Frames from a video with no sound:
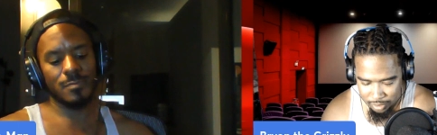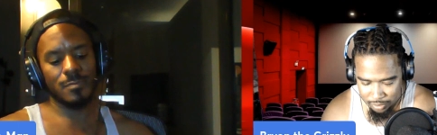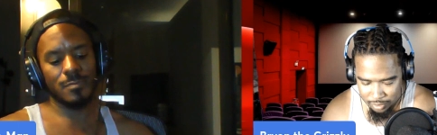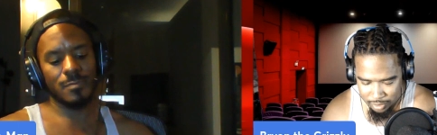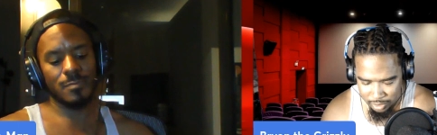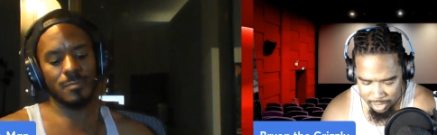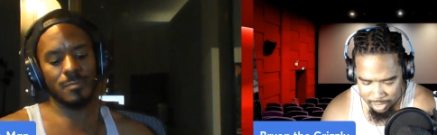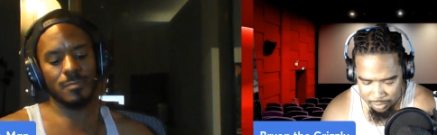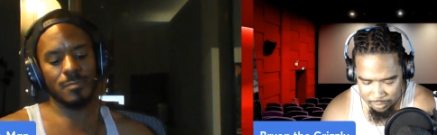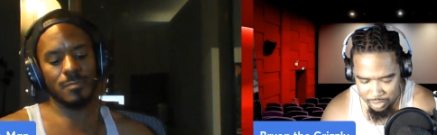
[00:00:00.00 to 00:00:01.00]
Speaker 1: it
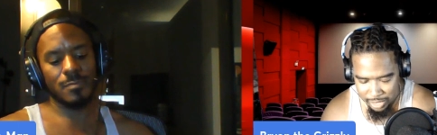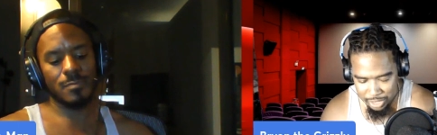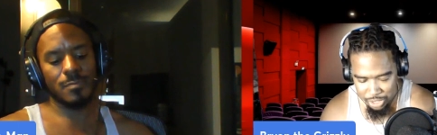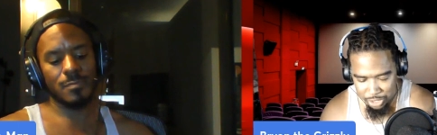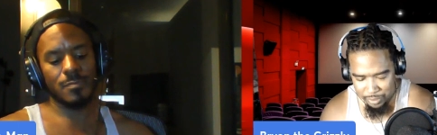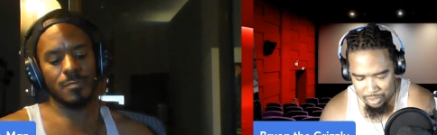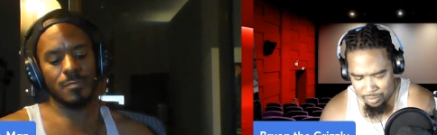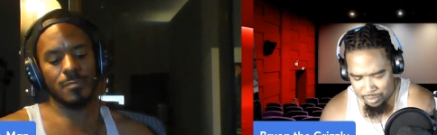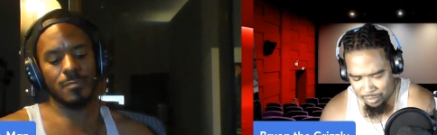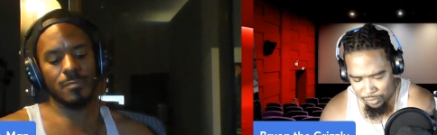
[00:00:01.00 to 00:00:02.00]
Lagos,
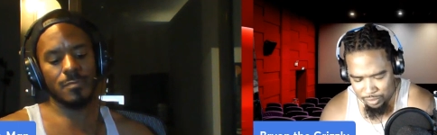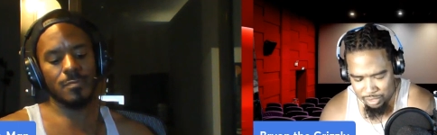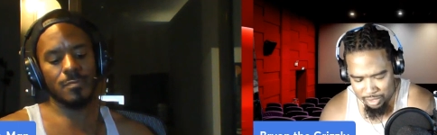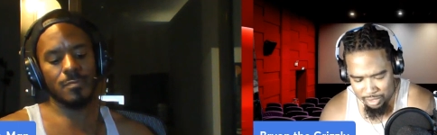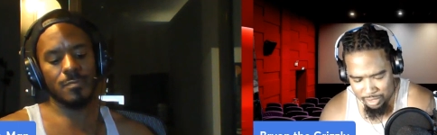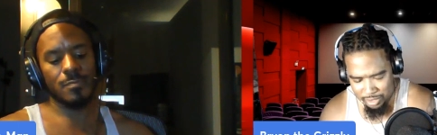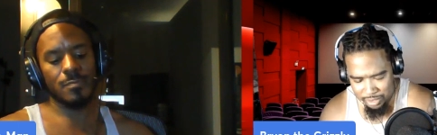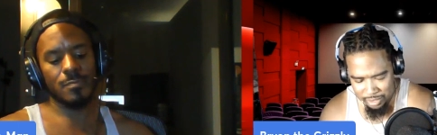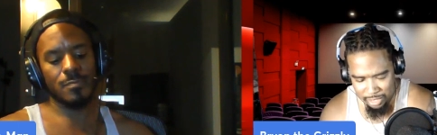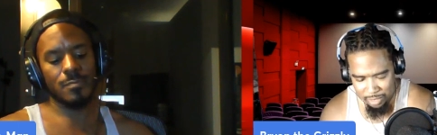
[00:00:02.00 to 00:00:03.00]
Nigeria? First look at
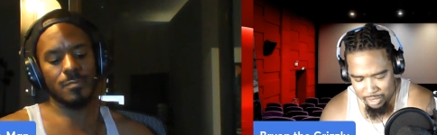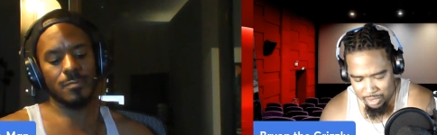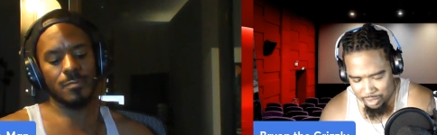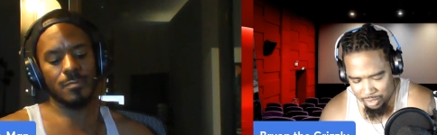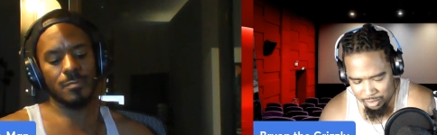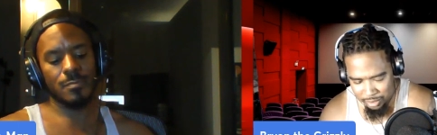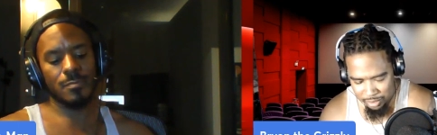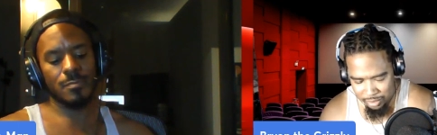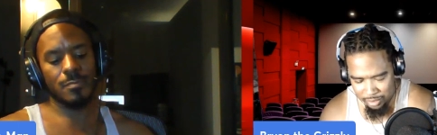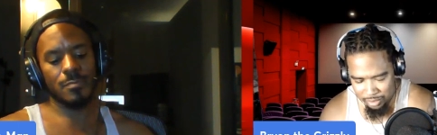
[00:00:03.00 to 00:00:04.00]
Disney's animation.
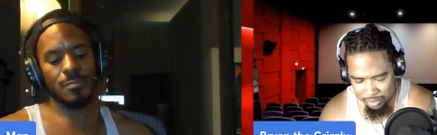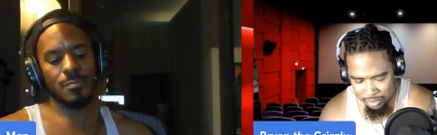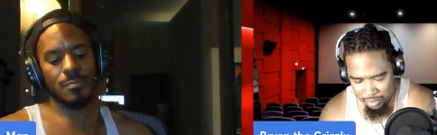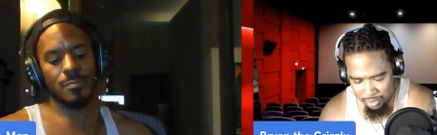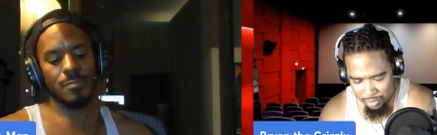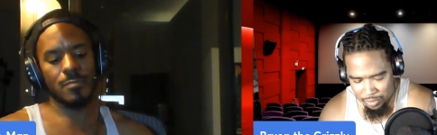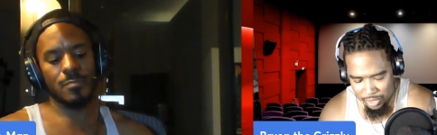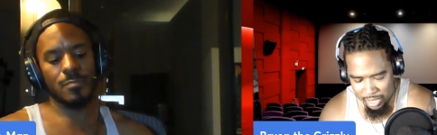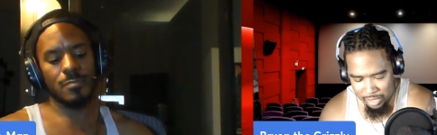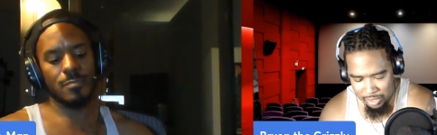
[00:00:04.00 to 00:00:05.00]

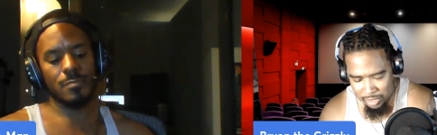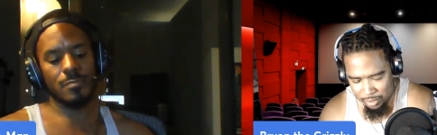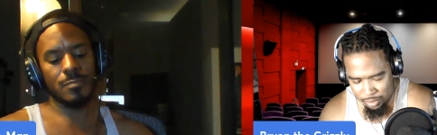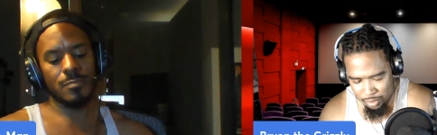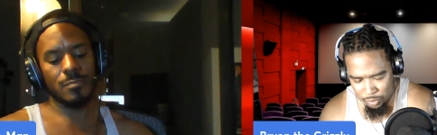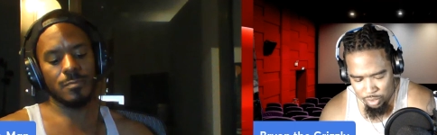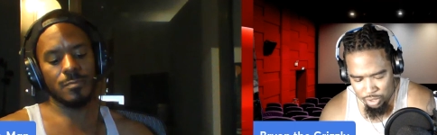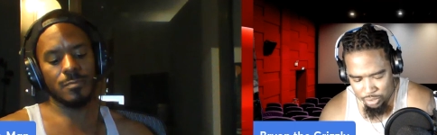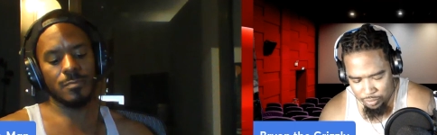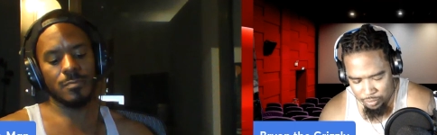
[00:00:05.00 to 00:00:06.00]
Nganli
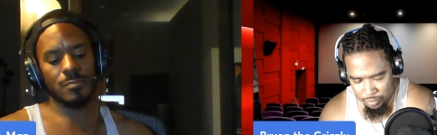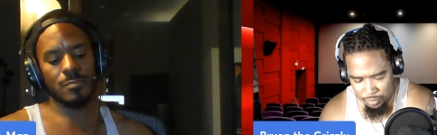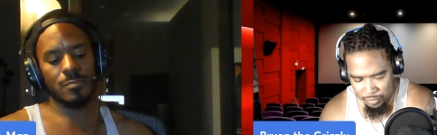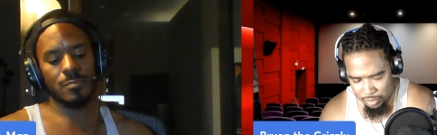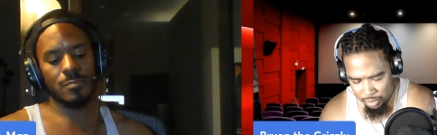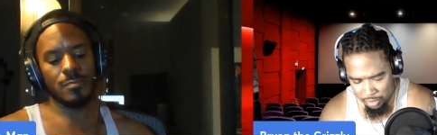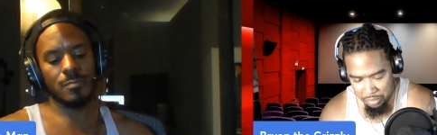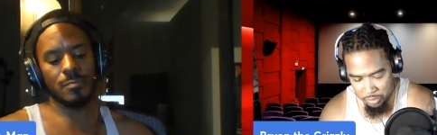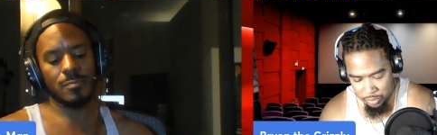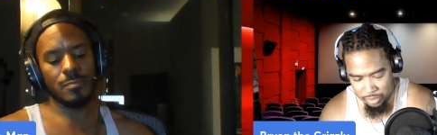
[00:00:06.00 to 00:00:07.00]
Nwaju.
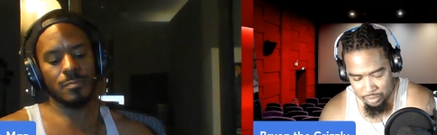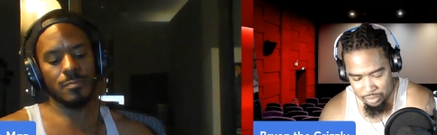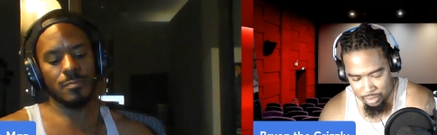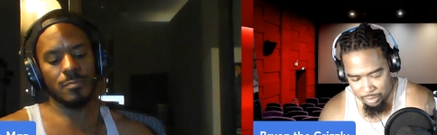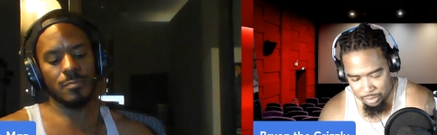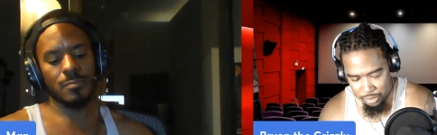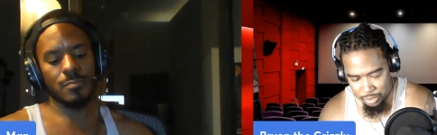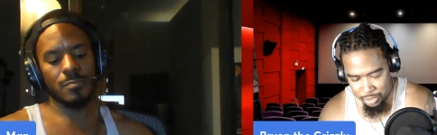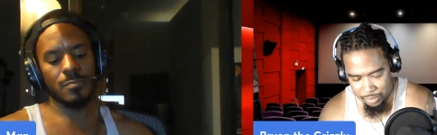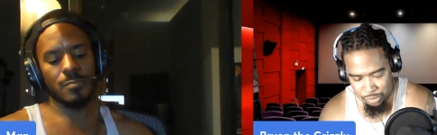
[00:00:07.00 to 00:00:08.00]
Original
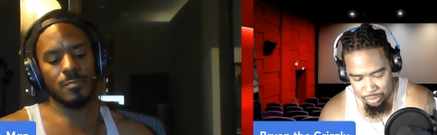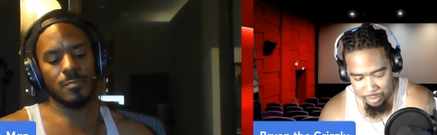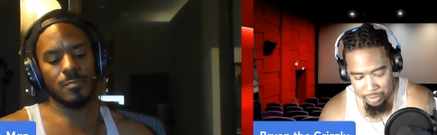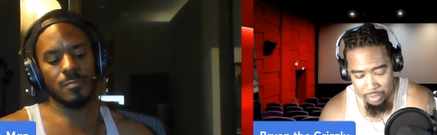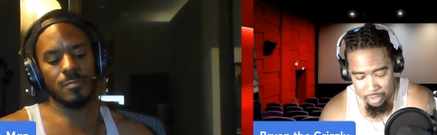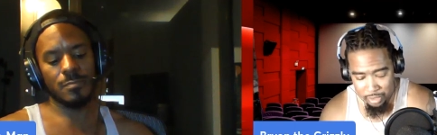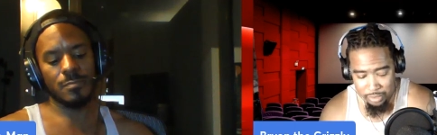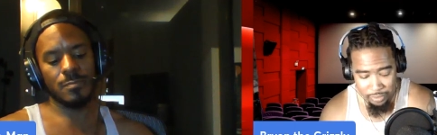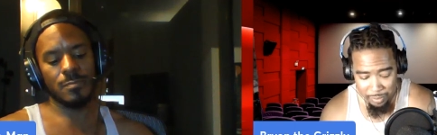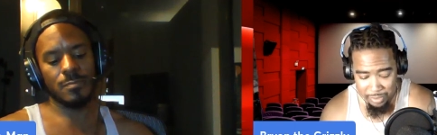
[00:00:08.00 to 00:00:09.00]
series streaming.
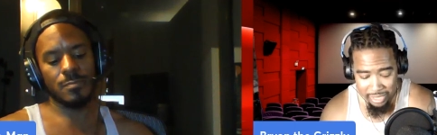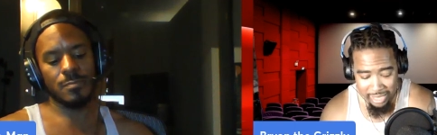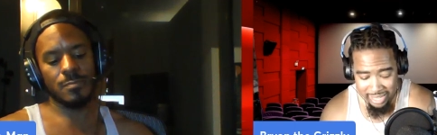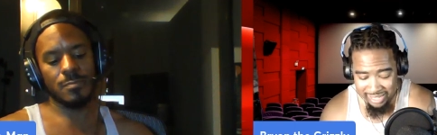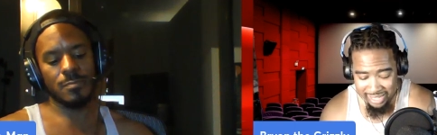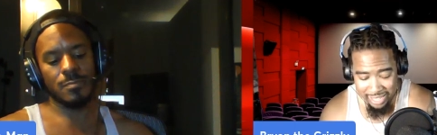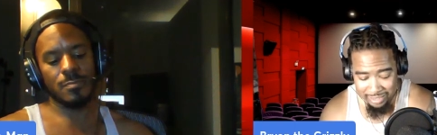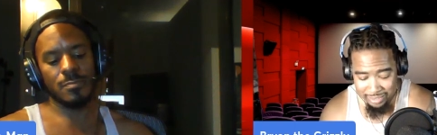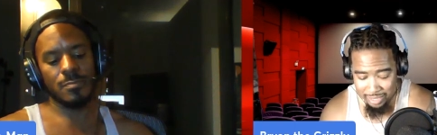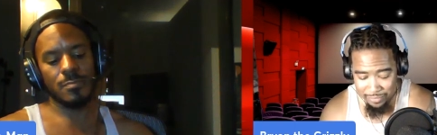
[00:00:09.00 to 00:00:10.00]
So I mean, they got a lot of
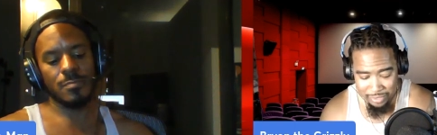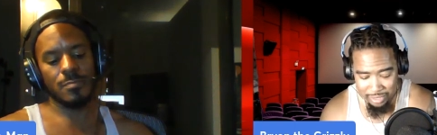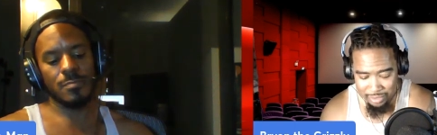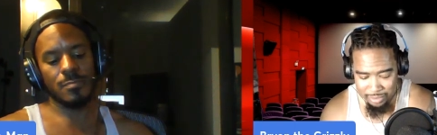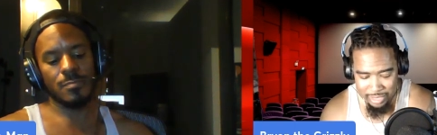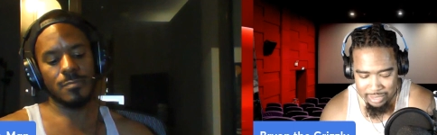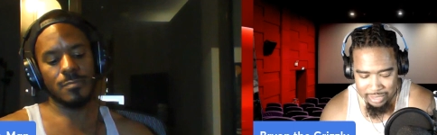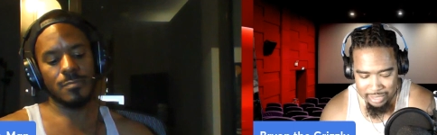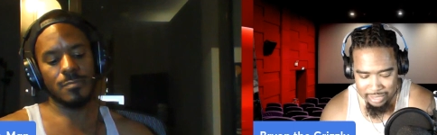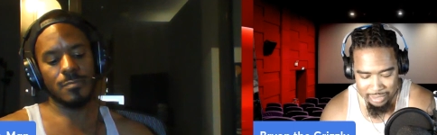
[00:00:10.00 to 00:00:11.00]
stuff. This
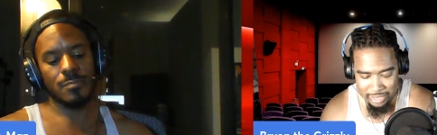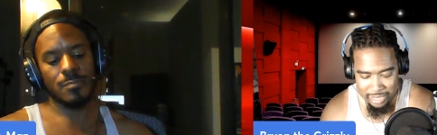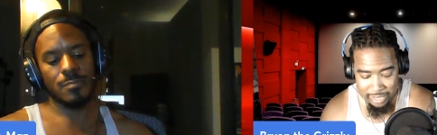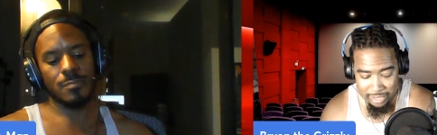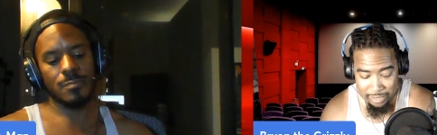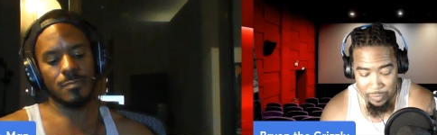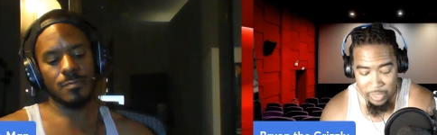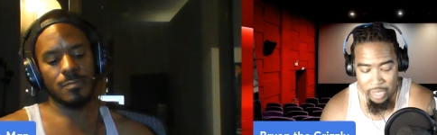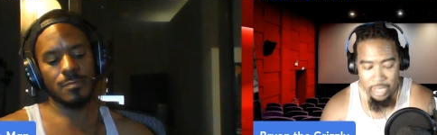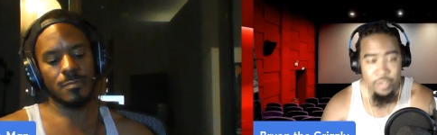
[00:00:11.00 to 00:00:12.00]
Disney is killing it.
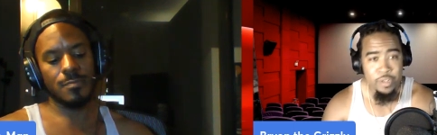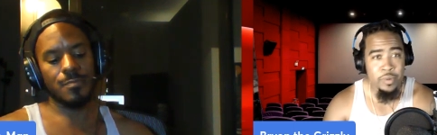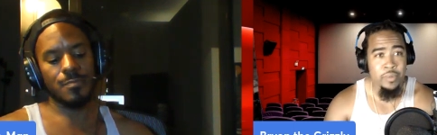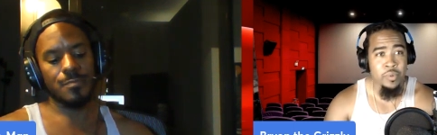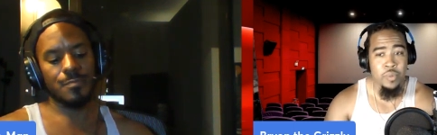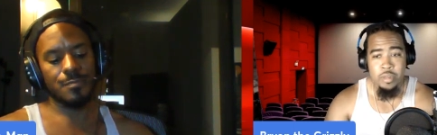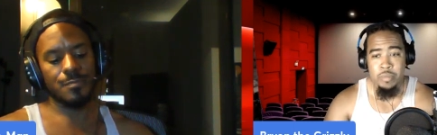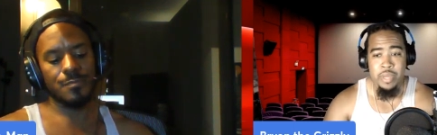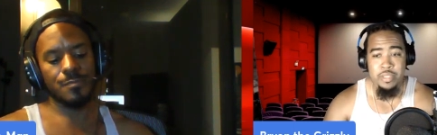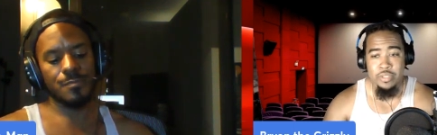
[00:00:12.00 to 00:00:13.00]
You know what, Warner
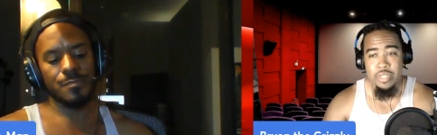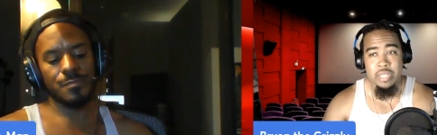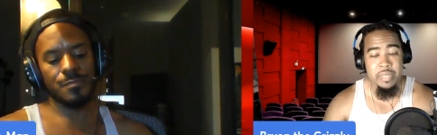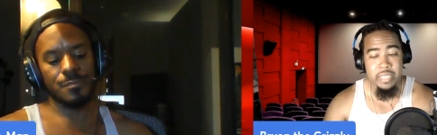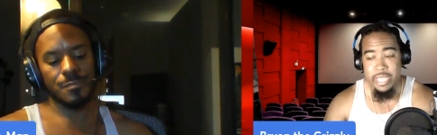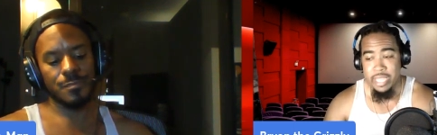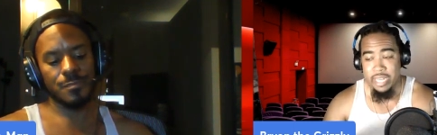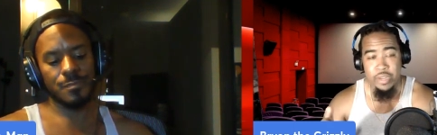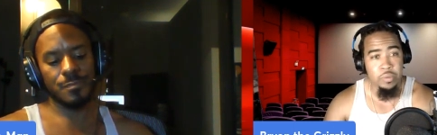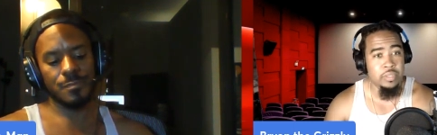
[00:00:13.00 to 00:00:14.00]
Brothers, you need to be taking
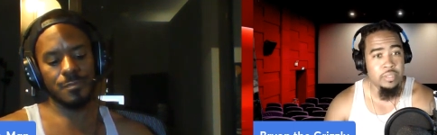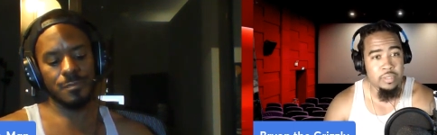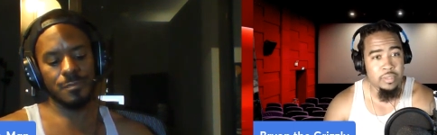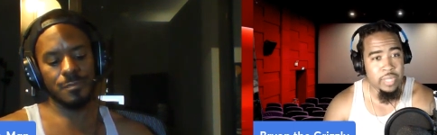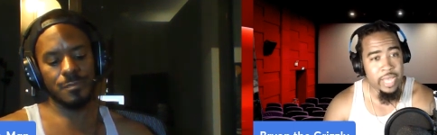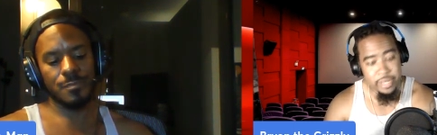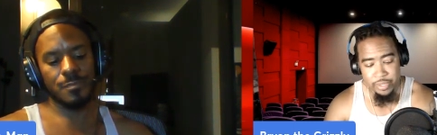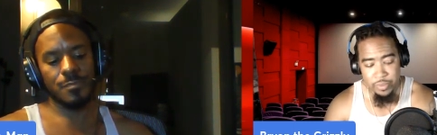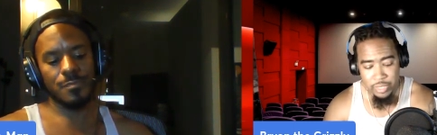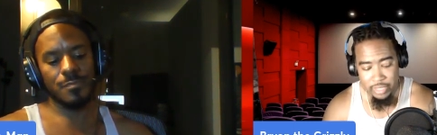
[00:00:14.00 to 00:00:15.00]
notes on how to
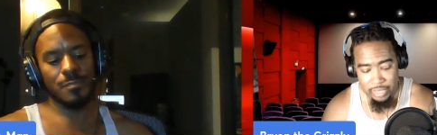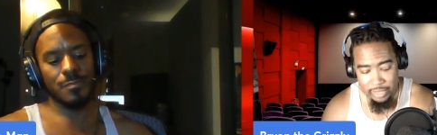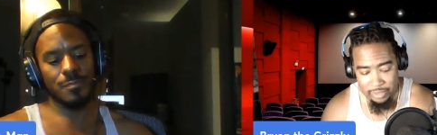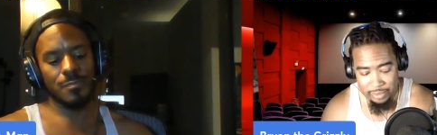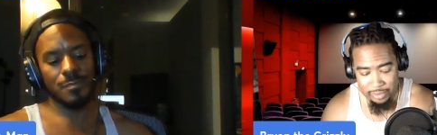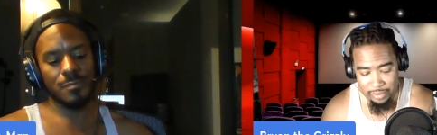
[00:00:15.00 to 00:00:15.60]
do these things.